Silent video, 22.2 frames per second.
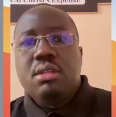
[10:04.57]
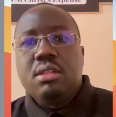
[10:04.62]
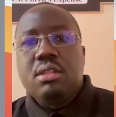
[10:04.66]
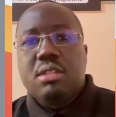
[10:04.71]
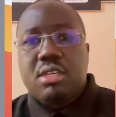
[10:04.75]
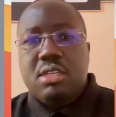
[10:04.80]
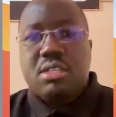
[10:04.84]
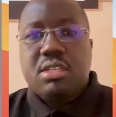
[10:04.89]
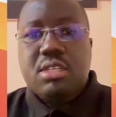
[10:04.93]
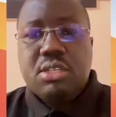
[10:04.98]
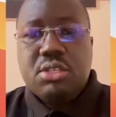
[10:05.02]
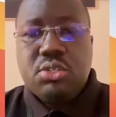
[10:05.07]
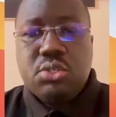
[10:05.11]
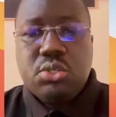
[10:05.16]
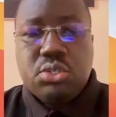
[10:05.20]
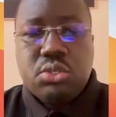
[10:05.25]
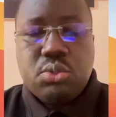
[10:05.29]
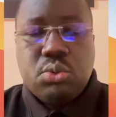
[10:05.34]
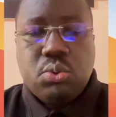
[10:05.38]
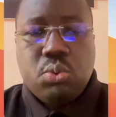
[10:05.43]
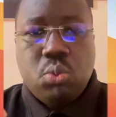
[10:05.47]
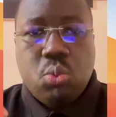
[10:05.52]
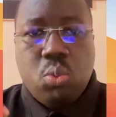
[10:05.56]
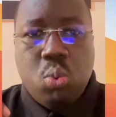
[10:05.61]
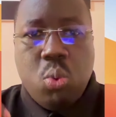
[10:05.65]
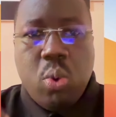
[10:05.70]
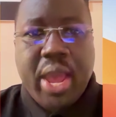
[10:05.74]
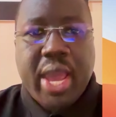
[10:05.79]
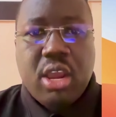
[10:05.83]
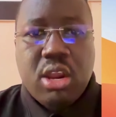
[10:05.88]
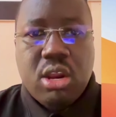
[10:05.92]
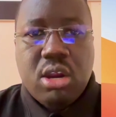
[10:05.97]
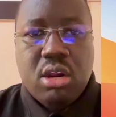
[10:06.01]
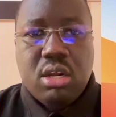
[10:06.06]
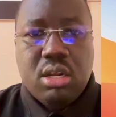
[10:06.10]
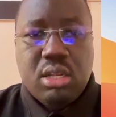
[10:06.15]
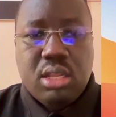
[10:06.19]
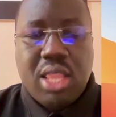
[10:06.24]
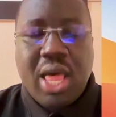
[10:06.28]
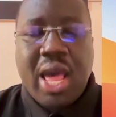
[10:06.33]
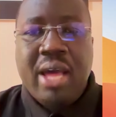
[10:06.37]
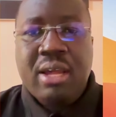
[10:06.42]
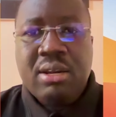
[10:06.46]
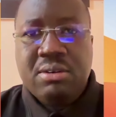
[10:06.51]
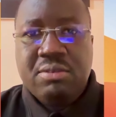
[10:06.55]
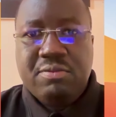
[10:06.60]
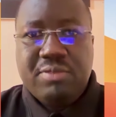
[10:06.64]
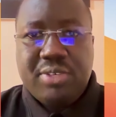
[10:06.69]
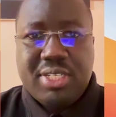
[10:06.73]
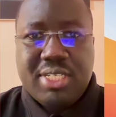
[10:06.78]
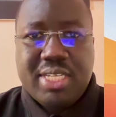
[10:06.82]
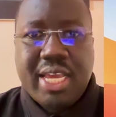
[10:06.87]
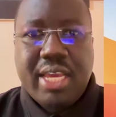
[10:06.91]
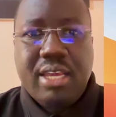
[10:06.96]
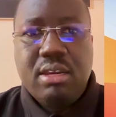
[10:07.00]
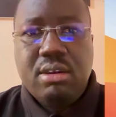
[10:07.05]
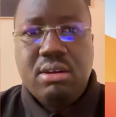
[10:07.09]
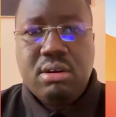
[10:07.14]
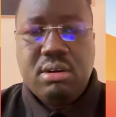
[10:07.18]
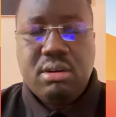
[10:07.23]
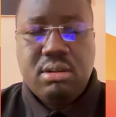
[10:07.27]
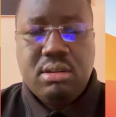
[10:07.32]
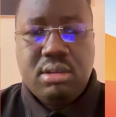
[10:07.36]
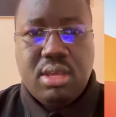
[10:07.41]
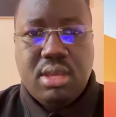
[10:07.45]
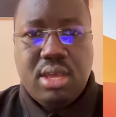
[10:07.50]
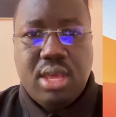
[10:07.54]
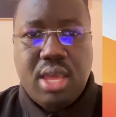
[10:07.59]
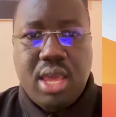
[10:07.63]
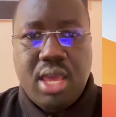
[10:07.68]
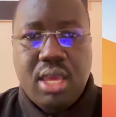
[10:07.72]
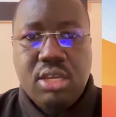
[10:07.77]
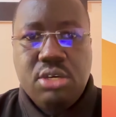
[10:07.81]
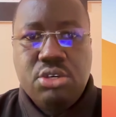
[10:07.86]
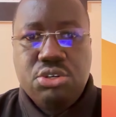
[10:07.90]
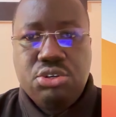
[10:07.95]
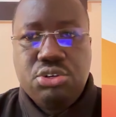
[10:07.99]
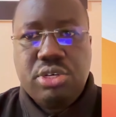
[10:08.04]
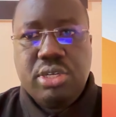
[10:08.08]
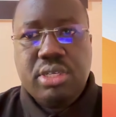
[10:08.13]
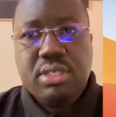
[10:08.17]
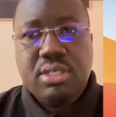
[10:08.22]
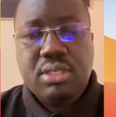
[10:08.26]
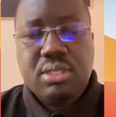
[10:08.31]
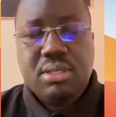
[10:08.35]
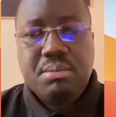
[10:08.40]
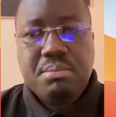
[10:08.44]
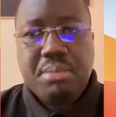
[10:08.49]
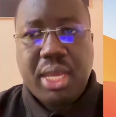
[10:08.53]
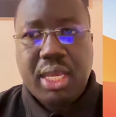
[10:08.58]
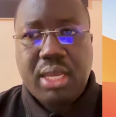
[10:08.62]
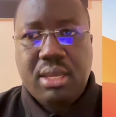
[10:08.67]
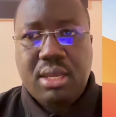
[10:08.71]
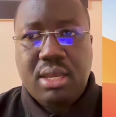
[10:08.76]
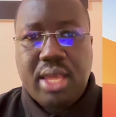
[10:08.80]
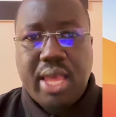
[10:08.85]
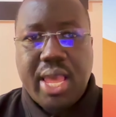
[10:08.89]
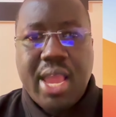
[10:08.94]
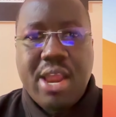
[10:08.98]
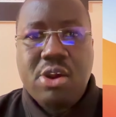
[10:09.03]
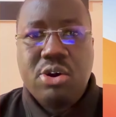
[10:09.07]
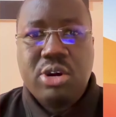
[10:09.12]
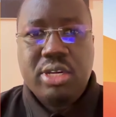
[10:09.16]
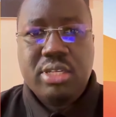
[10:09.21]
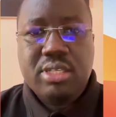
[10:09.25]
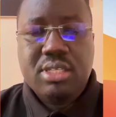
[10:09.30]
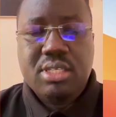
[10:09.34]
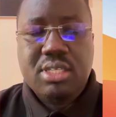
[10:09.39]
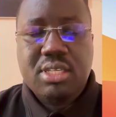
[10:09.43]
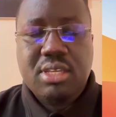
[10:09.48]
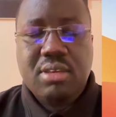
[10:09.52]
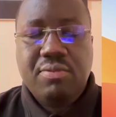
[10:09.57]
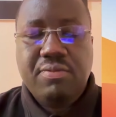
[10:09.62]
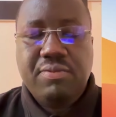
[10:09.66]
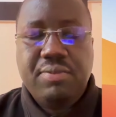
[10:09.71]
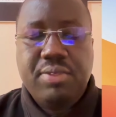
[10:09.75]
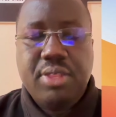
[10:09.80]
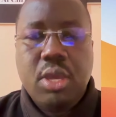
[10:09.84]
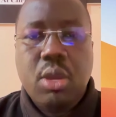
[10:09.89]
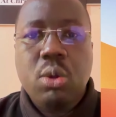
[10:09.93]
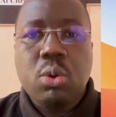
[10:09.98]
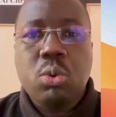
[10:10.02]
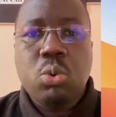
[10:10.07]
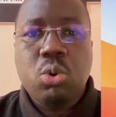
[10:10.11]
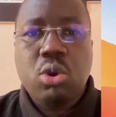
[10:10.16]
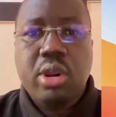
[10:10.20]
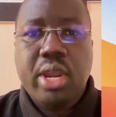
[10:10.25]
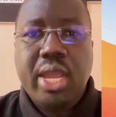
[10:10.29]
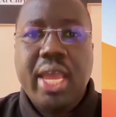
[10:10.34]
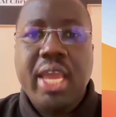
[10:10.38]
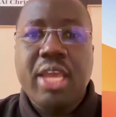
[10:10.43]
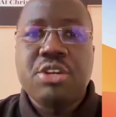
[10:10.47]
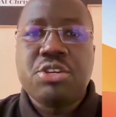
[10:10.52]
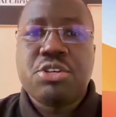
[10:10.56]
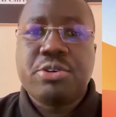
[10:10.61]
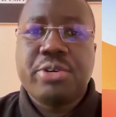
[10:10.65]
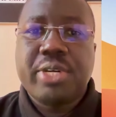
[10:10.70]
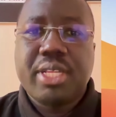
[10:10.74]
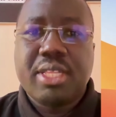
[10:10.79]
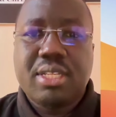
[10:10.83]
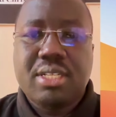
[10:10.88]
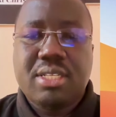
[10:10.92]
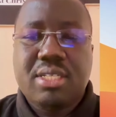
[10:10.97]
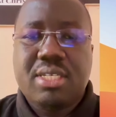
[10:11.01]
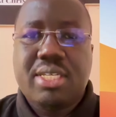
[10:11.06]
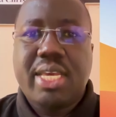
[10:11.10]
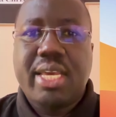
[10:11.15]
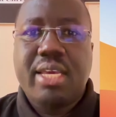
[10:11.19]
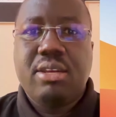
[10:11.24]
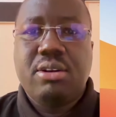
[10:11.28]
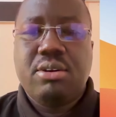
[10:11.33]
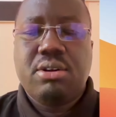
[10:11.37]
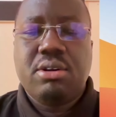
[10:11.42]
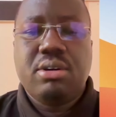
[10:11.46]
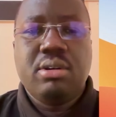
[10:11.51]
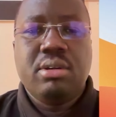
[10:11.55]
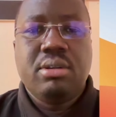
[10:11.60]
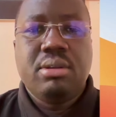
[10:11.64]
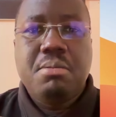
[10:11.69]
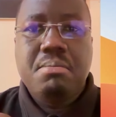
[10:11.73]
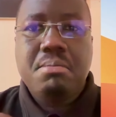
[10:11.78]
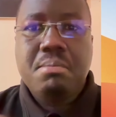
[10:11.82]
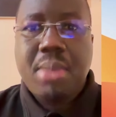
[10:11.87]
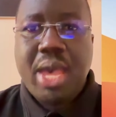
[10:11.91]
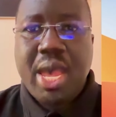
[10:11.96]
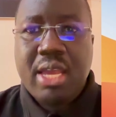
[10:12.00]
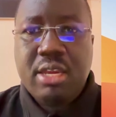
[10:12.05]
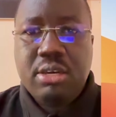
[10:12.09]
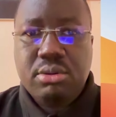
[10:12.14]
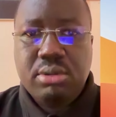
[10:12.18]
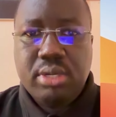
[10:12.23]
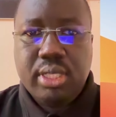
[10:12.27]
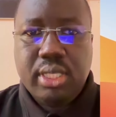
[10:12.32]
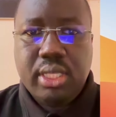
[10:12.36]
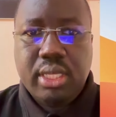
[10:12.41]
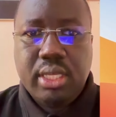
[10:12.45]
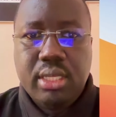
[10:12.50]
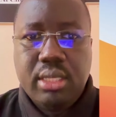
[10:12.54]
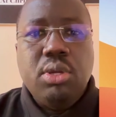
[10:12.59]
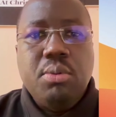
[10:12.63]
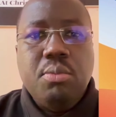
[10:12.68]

This is where a lot of data entrants make errors if they were entering this data manually.